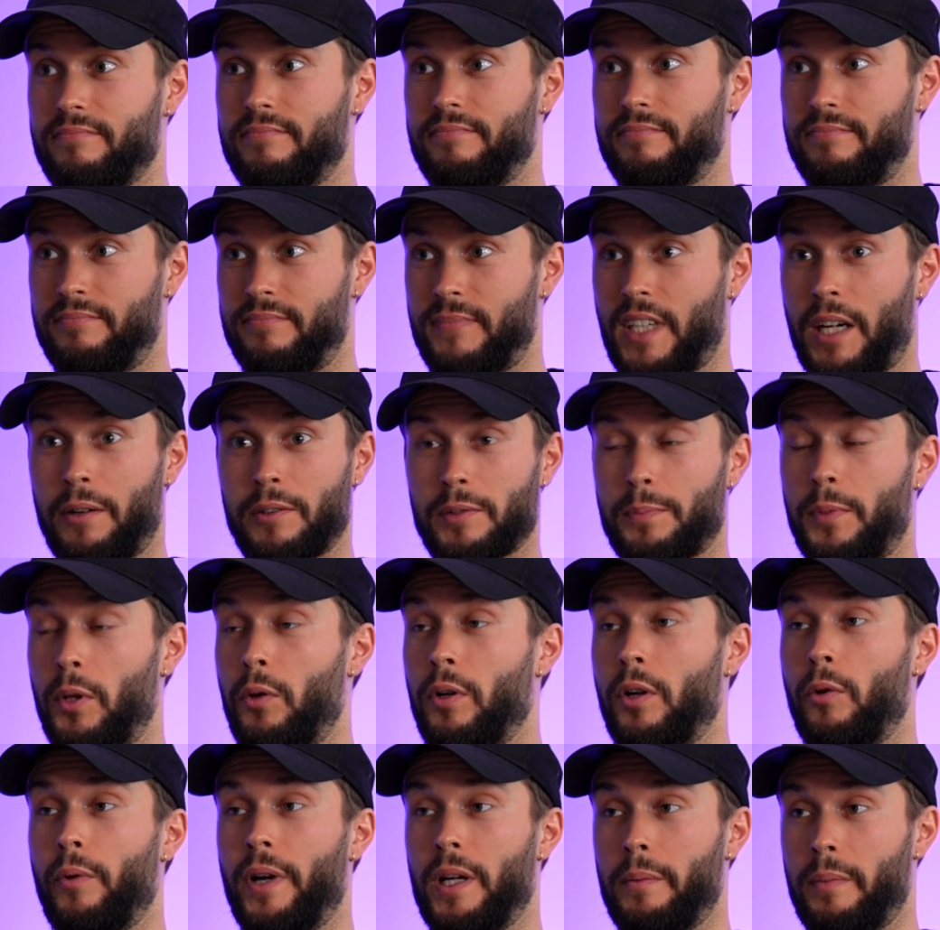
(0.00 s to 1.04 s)
Mm-hmm. I was
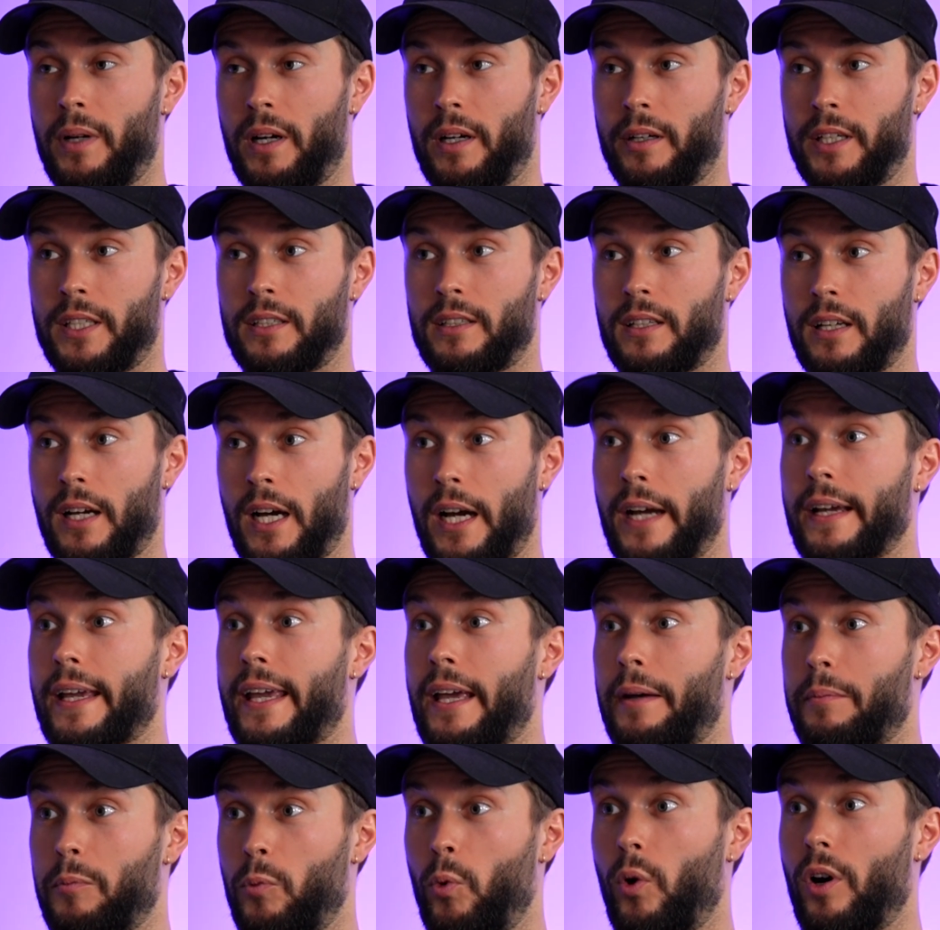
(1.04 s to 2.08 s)
blown away by it. I
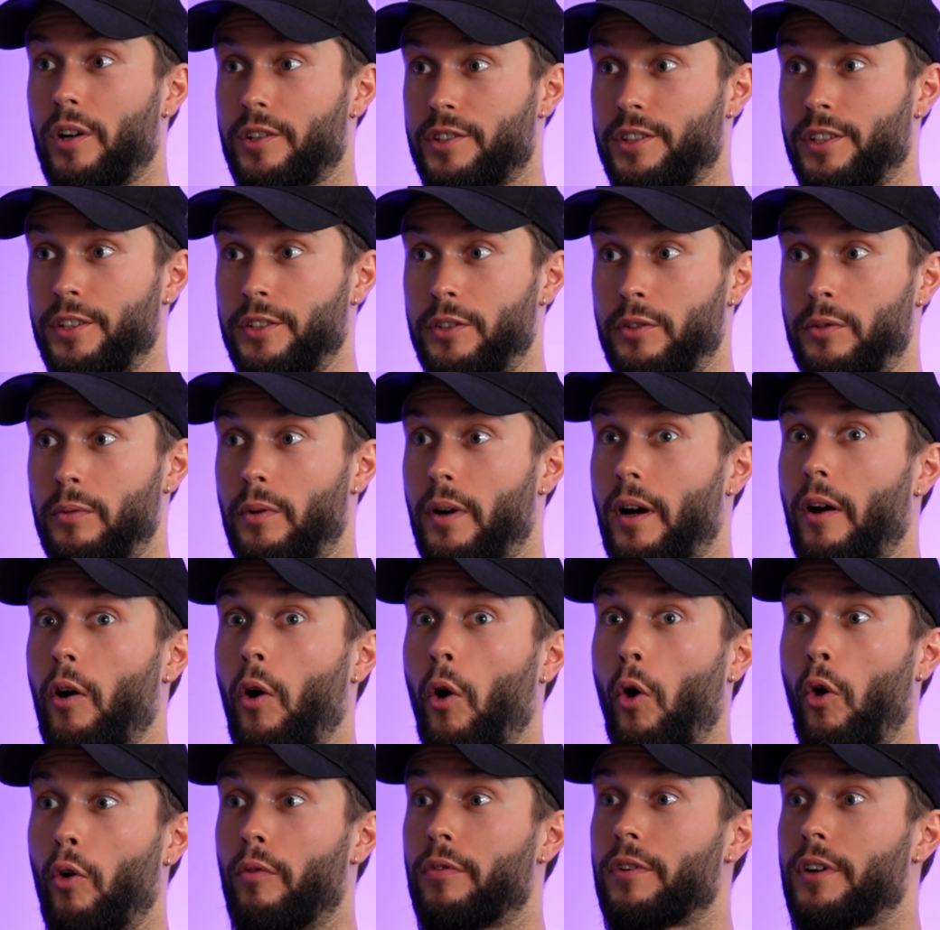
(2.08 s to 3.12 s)
kept watching you
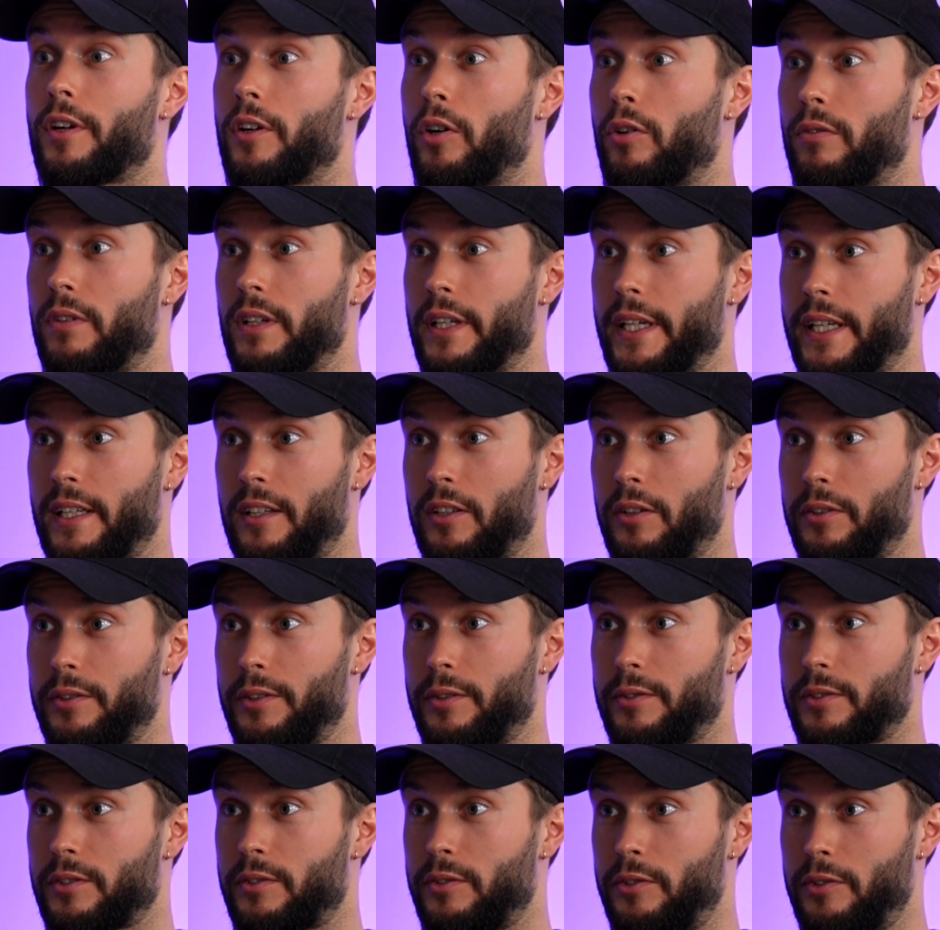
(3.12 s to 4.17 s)
okay. over and over again in all
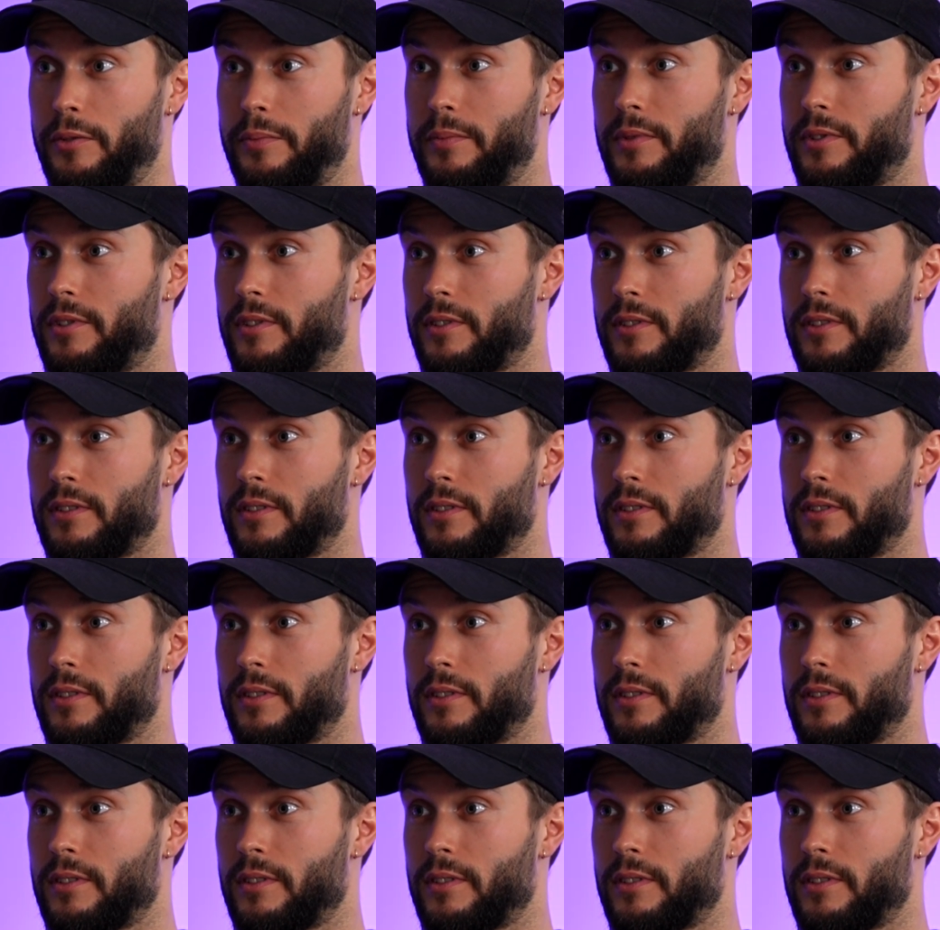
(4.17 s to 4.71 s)
okay. those groups.